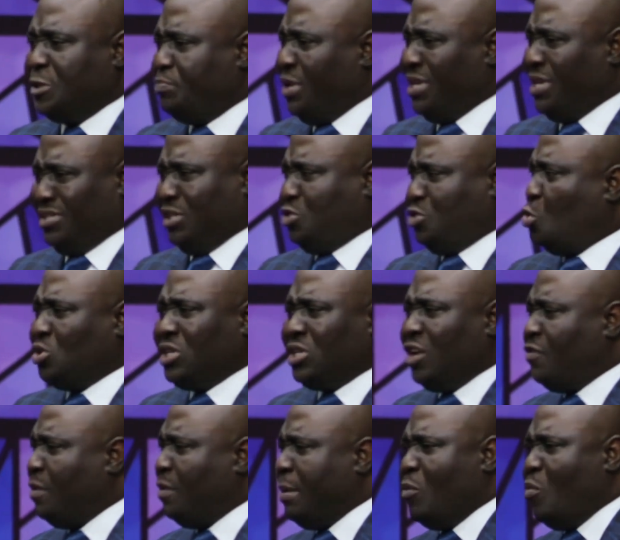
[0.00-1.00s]
space, a
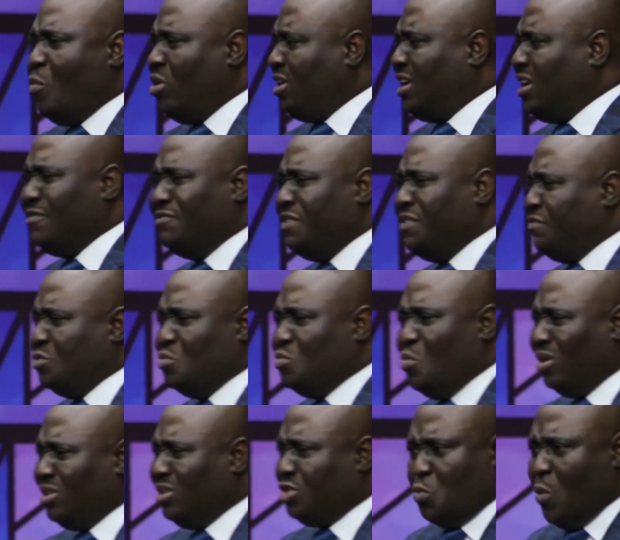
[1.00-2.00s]
total of about
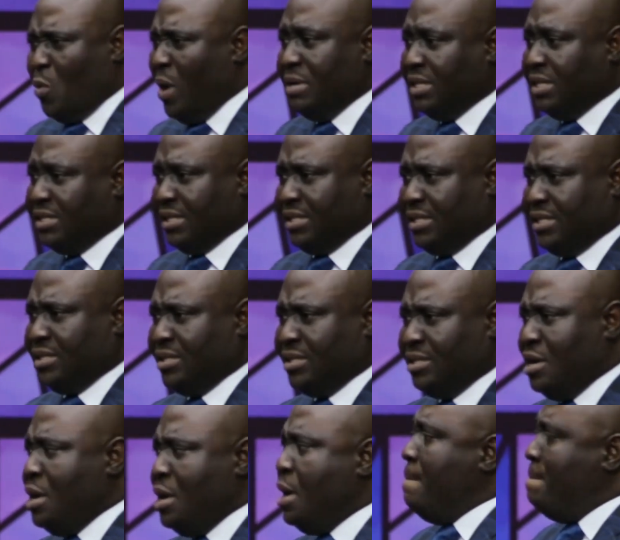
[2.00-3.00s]
151 square meters.
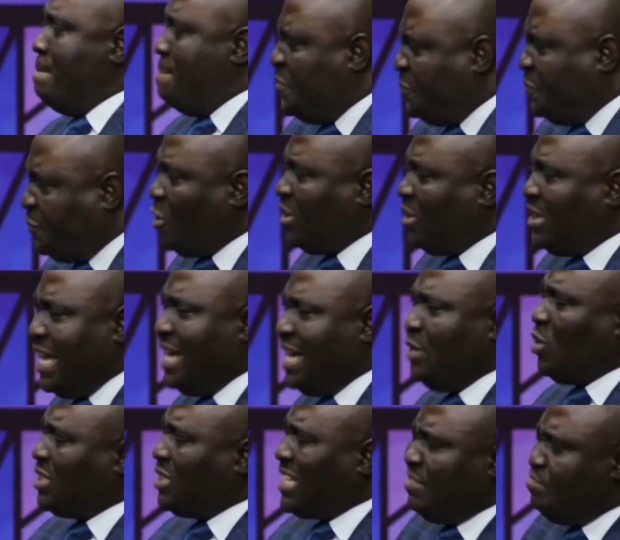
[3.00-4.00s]
Before
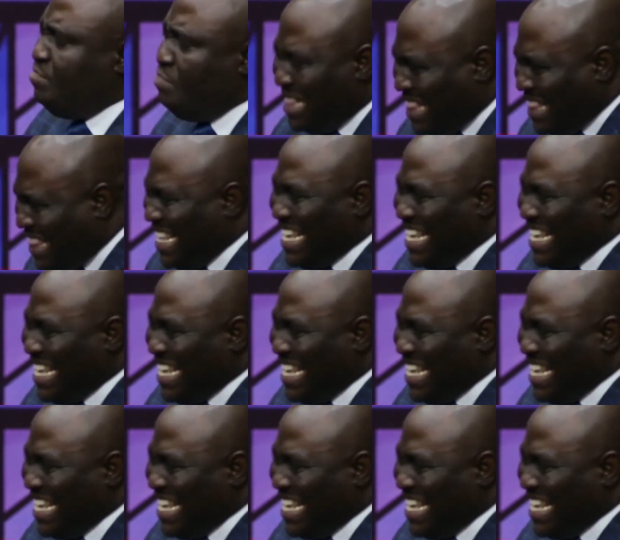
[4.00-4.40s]
then, what I'd been